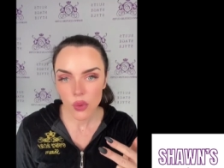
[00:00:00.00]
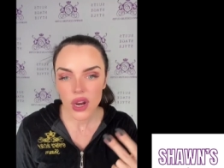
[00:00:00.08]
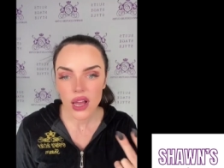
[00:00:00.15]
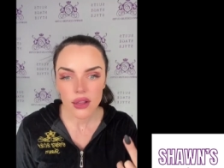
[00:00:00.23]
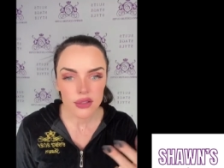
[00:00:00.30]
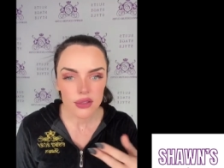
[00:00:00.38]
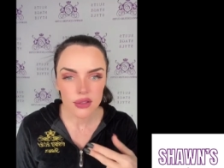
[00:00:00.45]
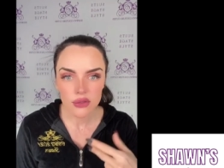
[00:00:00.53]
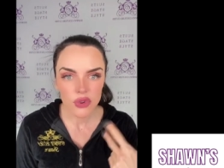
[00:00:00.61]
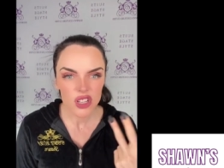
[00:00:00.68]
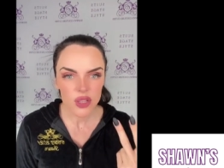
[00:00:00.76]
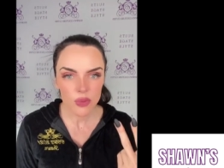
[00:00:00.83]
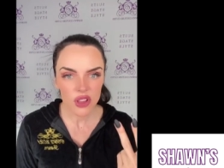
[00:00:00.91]
What else?
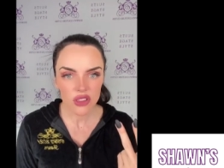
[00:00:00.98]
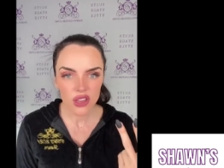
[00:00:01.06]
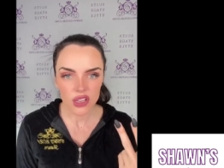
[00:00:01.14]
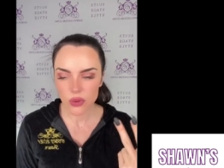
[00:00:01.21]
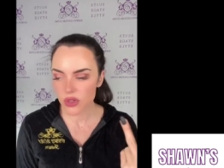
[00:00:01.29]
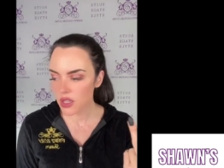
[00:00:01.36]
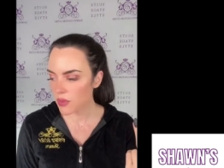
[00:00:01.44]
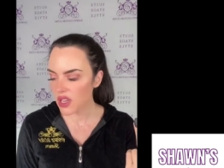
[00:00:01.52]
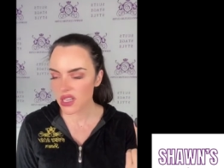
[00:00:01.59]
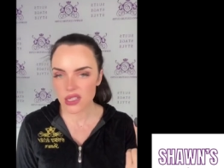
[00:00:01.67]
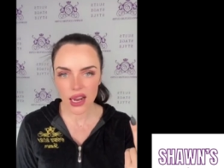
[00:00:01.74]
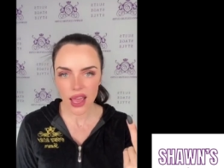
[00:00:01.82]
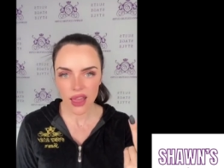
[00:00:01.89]
What are some other things? What are some
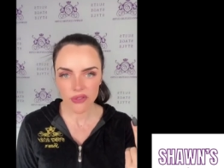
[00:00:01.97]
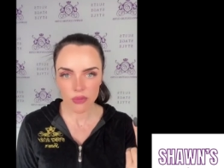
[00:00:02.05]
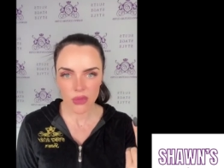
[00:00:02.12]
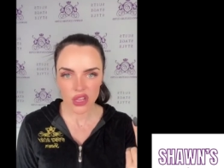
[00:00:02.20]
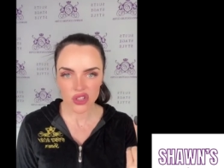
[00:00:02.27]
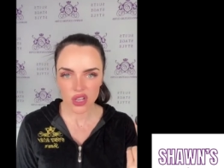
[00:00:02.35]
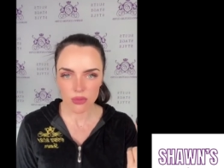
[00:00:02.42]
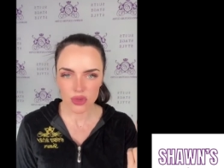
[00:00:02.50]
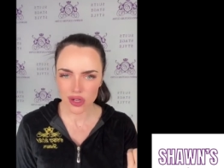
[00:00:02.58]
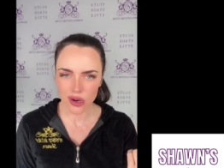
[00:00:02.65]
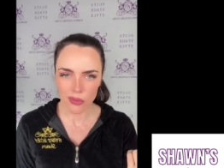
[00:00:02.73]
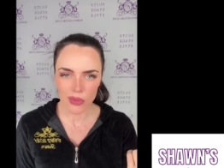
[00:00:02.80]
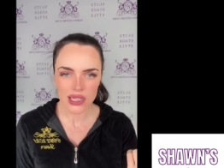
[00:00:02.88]
things that I haven't mentioned? I'm
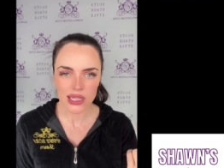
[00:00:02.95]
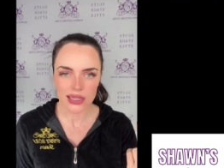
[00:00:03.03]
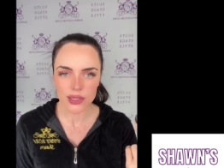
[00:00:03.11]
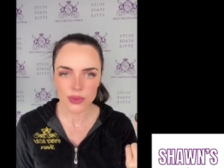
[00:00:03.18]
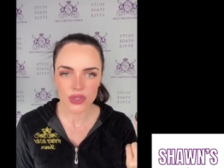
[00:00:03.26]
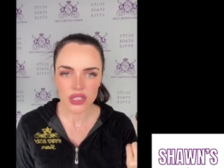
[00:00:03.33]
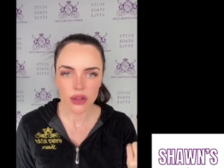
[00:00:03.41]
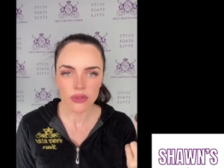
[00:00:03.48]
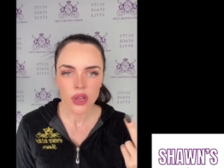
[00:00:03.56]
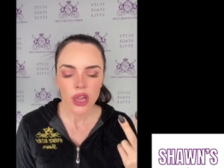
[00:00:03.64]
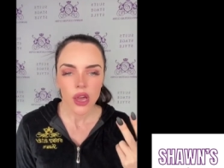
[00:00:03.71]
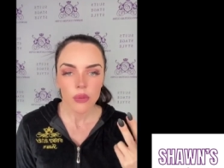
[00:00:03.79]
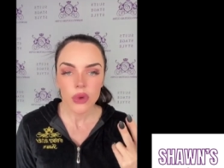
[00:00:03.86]
sure I'm missing some
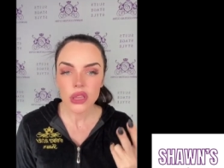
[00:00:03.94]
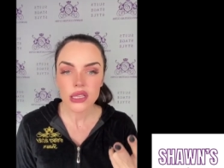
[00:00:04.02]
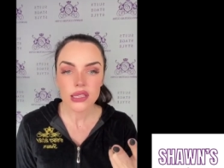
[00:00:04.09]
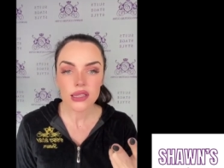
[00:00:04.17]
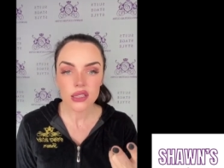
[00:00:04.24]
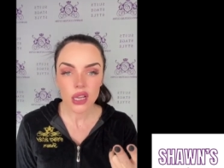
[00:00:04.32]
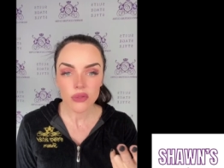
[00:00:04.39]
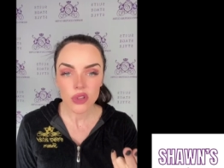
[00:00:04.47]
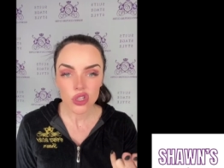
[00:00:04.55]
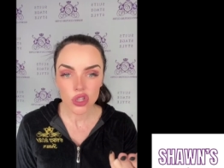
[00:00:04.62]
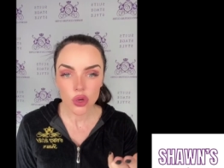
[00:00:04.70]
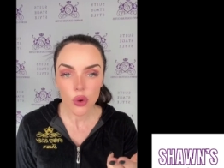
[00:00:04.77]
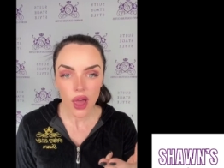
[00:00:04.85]
stuff. But this is stuff
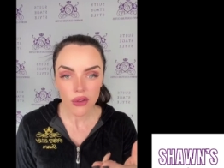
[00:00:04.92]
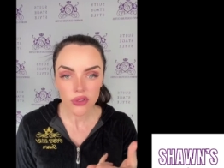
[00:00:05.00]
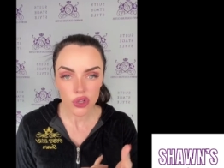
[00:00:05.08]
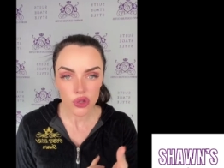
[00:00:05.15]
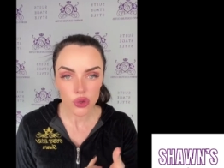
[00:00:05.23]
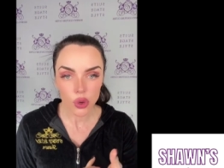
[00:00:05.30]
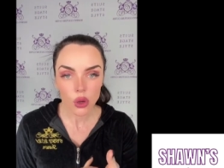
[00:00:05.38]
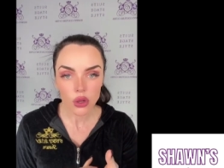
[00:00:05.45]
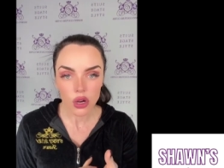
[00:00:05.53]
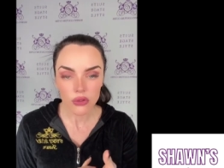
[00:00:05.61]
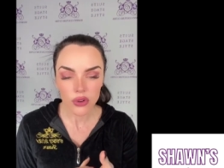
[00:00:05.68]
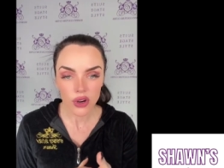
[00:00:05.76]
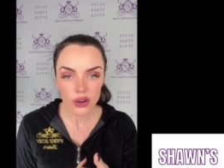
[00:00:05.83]
that you have
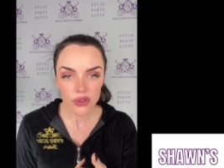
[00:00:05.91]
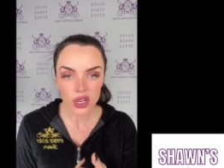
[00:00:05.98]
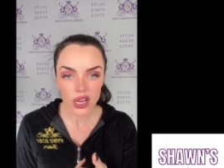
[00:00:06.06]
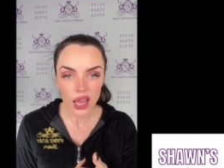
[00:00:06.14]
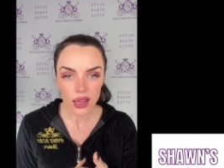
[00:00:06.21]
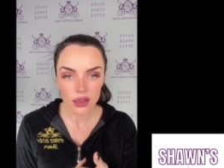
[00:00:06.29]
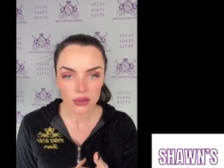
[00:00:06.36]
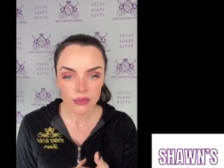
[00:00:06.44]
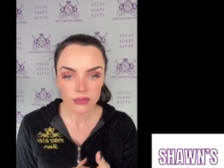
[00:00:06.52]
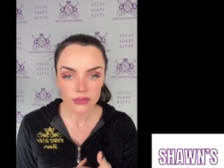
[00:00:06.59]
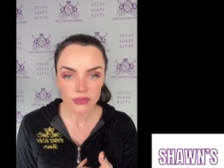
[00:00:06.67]
control over every day.